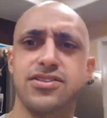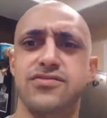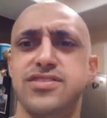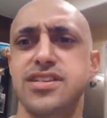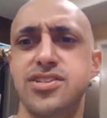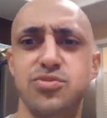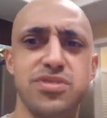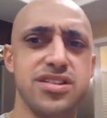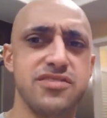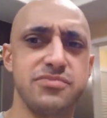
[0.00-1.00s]
You've seen too
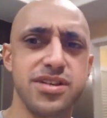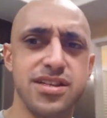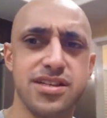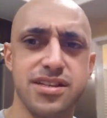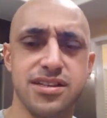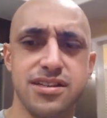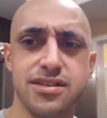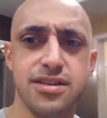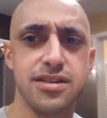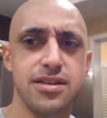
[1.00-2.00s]
much of me and
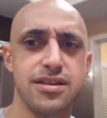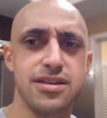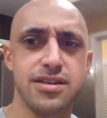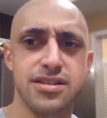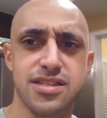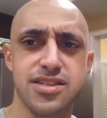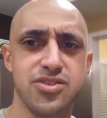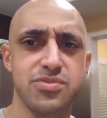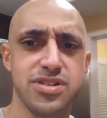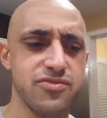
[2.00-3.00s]
seen
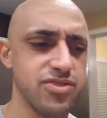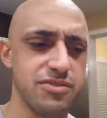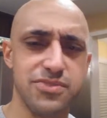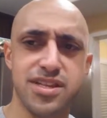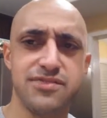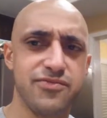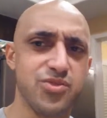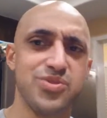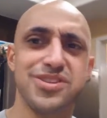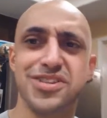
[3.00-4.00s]
too much of what I'm eating
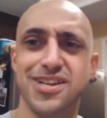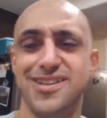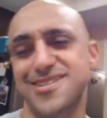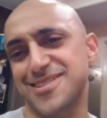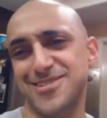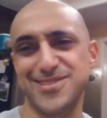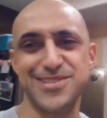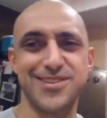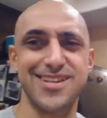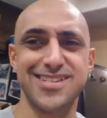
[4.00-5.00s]
for one day. I'll
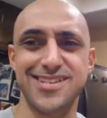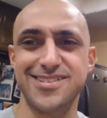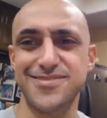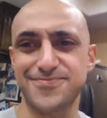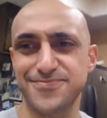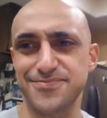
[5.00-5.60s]
see you guys later.